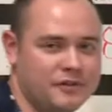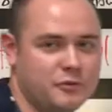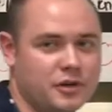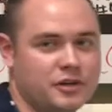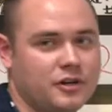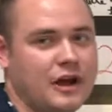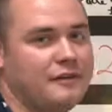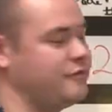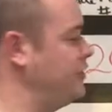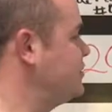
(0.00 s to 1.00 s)
if we're going to
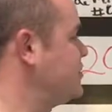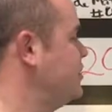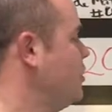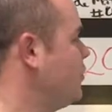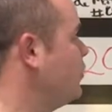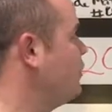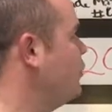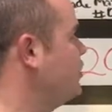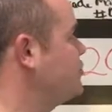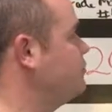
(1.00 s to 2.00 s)
graph this, we
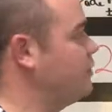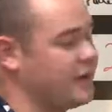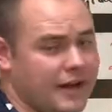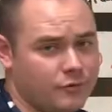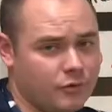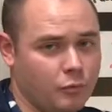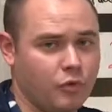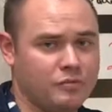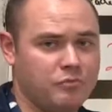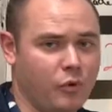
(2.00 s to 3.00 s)
want to pick out the
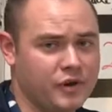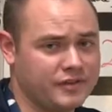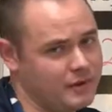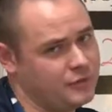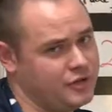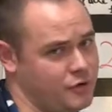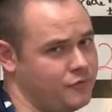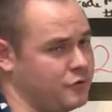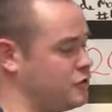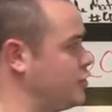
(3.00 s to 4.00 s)
one point that we know
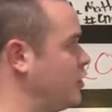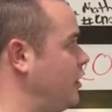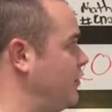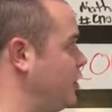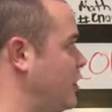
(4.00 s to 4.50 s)
for sure on the